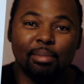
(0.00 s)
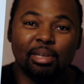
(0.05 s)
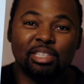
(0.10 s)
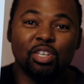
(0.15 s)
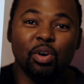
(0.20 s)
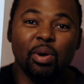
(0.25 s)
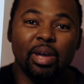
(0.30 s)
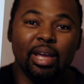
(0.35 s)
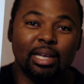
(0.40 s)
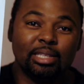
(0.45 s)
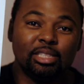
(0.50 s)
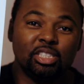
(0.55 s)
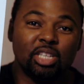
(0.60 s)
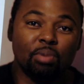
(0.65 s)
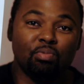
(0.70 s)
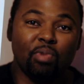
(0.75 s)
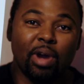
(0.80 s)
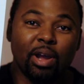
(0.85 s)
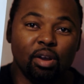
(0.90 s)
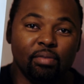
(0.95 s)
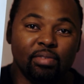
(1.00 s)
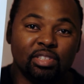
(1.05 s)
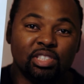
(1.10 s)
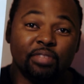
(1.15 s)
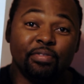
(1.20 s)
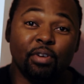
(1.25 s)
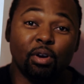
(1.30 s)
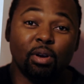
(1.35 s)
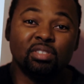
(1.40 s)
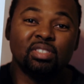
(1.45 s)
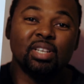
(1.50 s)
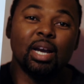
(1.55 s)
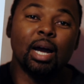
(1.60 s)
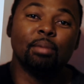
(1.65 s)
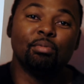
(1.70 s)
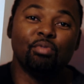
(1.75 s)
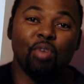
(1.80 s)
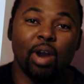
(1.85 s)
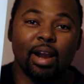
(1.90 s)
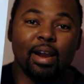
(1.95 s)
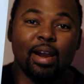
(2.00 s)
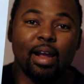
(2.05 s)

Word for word: Let's go ahead and jump right over to Photoshop right